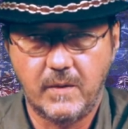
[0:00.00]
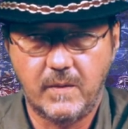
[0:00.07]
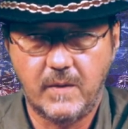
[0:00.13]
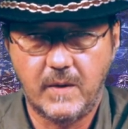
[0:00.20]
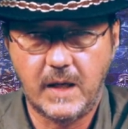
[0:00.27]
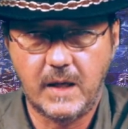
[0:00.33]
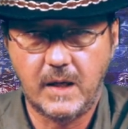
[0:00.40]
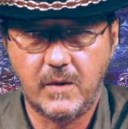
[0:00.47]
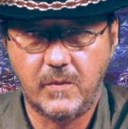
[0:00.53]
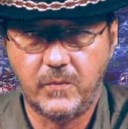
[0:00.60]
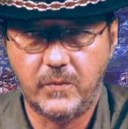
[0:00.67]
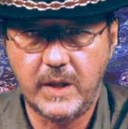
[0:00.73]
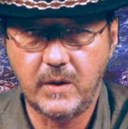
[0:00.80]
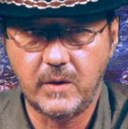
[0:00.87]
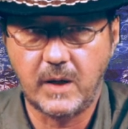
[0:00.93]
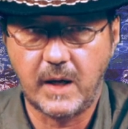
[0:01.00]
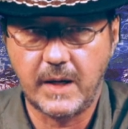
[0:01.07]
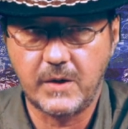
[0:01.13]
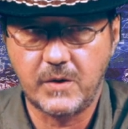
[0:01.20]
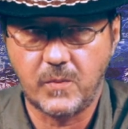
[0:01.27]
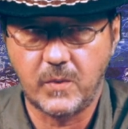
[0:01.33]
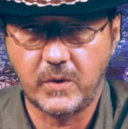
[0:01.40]
they
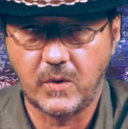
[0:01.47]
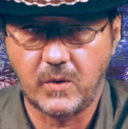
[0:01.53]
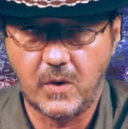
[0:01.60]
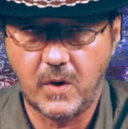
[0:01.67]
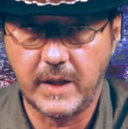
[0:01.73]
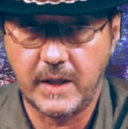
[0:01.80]
realize what the law,